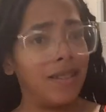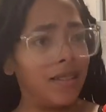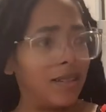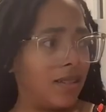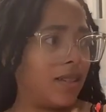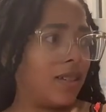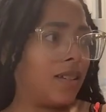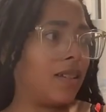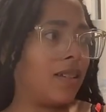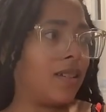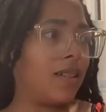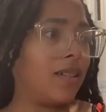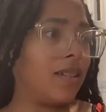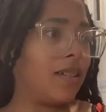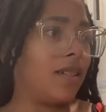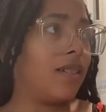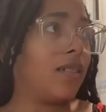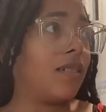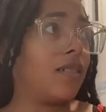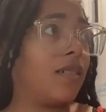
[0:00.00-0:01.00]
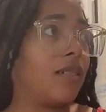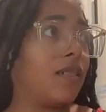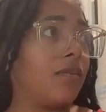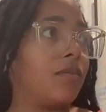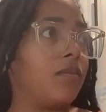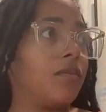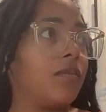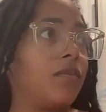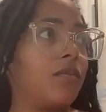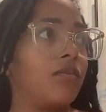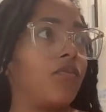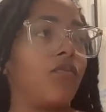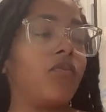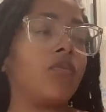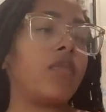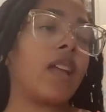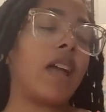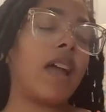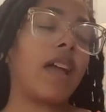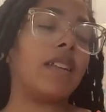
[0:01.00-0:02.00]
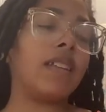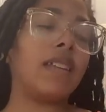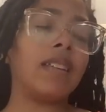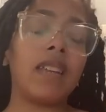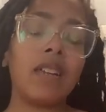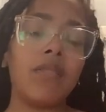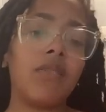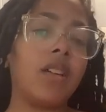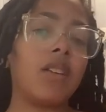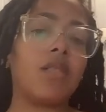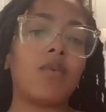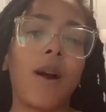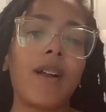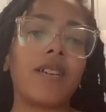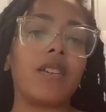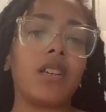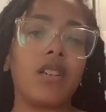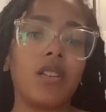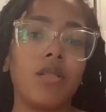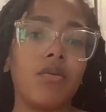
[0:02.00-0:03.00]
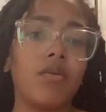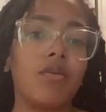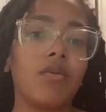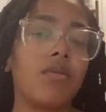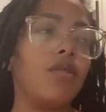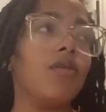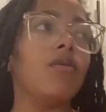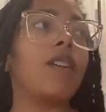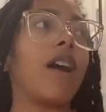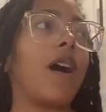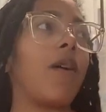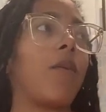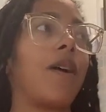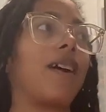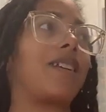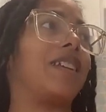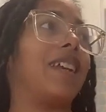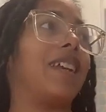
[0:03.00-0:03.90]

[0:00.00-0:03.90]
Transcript: Are you watching the TV right now? The TV is watching you. You not